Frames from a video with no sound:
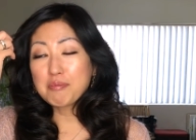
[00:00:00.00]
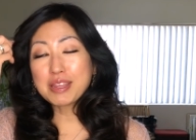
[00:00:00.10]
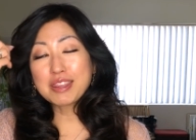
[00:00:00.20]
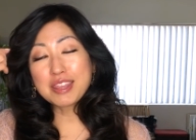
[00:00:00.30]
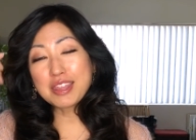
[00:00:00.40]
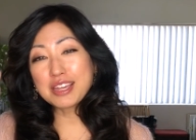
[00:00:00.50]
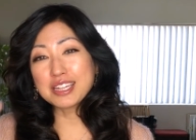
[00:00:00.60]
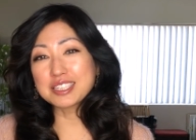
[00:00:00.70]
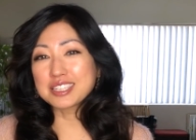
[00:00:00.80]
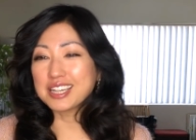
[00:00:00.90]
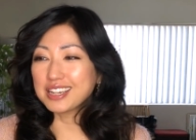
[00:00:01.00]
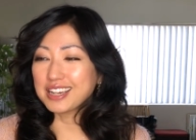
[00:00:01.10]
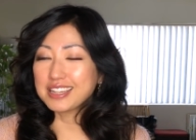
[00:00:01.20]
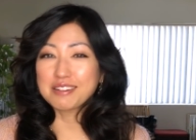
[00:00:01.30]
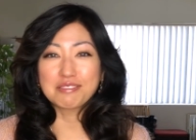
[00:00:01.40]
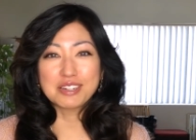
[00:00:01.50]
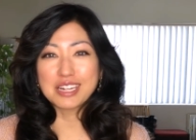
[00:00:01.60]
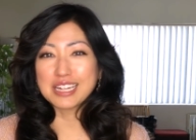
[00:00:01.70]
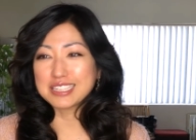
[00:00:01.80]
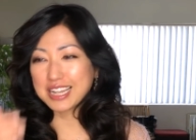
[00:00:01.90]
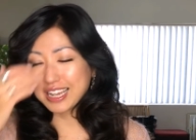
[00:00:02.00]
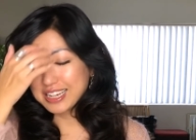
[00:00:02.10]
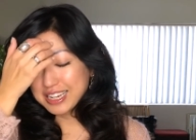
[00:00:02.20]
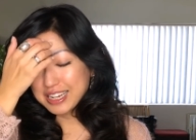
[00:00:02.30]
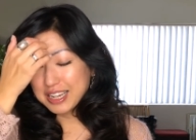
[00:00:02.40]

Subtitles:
but the thing is, I didn't realize that